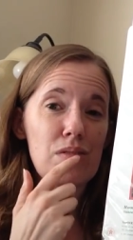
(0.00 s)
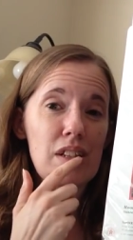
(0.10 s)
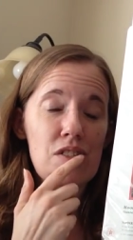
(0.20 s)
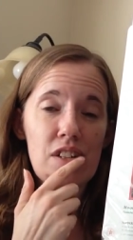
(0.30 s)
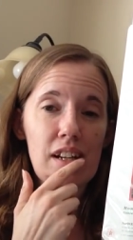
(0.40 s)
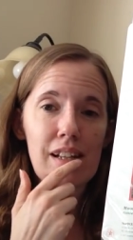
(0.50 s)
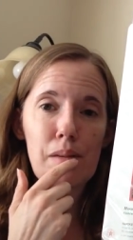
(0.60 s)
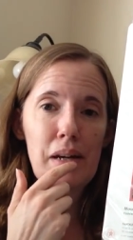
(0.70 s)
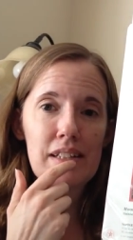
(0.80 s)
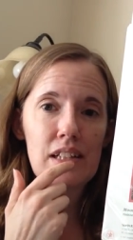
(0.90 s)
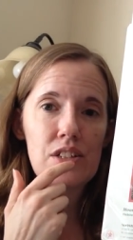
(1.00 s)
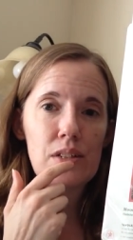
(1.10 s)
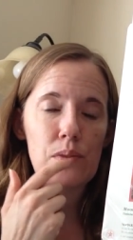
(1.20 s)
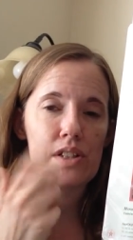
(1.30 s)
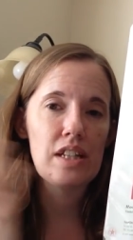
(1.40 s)
and there's not a lot of back
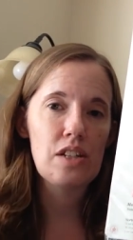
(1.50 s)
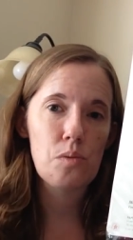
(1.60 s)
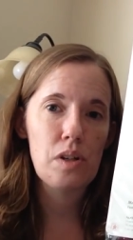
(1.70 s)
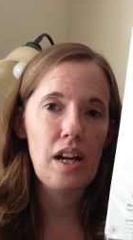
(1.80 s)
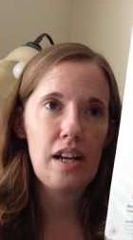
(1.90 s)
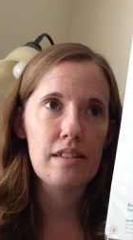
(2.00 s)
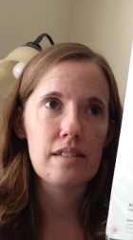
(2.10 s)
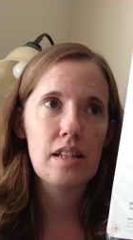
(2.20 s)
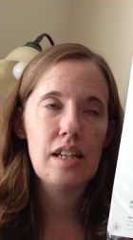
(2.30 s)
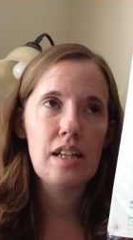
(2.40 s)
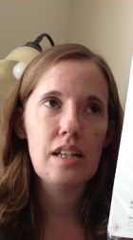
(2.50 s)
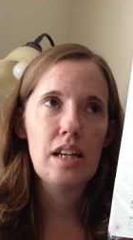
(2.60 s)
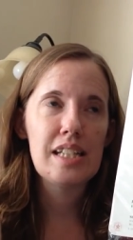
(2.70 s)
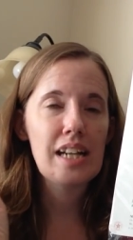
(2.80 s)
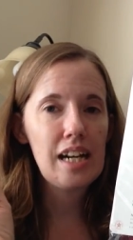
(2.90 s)
stitching, whereas the other one has
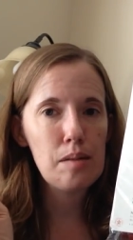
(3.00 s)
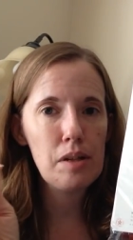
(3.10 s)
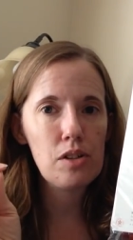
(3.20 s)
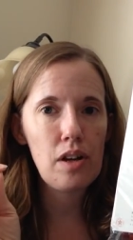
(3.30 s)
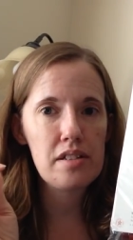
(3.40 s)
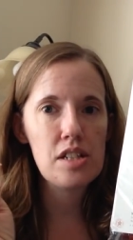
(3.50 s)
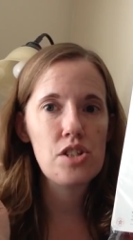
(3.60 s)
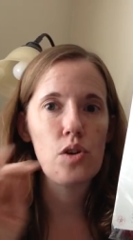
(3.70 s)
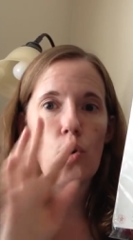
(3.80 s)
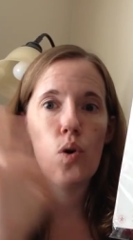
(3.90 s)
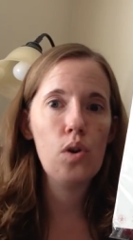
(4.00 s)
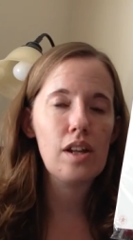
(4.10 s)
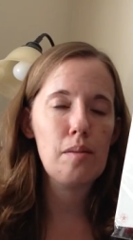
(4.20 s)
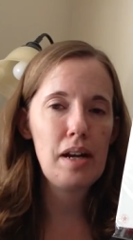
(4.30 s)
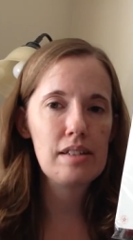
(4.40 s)
a tiny bit of cross stitch and a whole
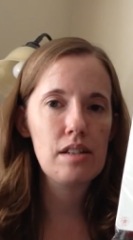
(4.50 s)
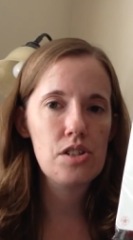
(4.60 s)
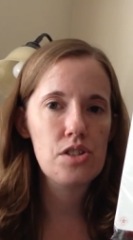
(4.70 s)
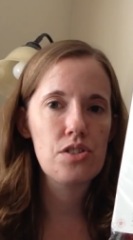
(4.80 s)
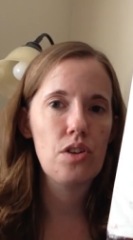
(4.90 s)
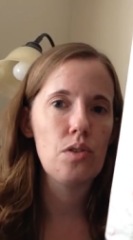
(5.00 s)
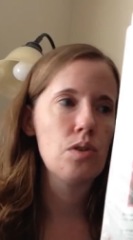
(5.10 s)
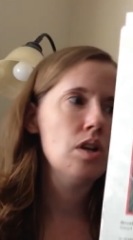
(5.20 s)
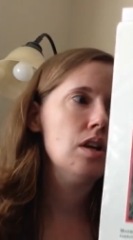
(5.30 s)
lot of back stitch, so